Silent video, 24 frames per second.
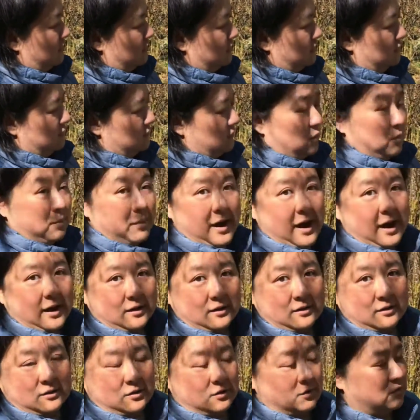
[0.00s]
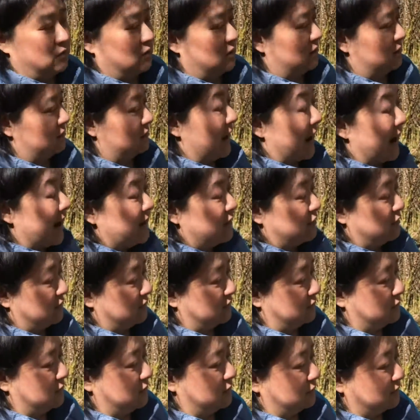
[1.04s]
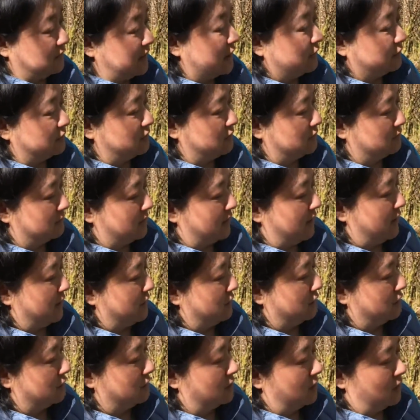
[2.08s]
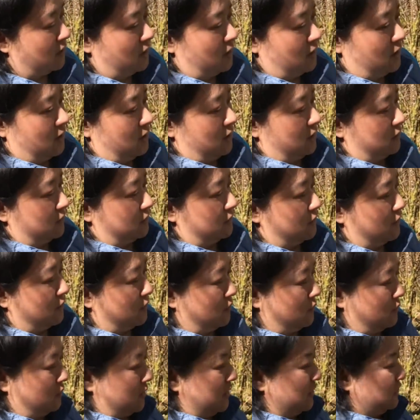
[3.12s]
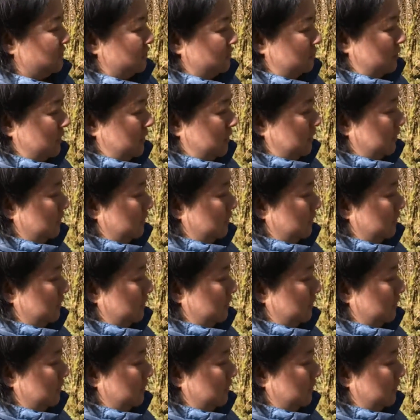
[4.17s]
this is so packed in nutrients. Iron as well, calcium and iron. So it's just one of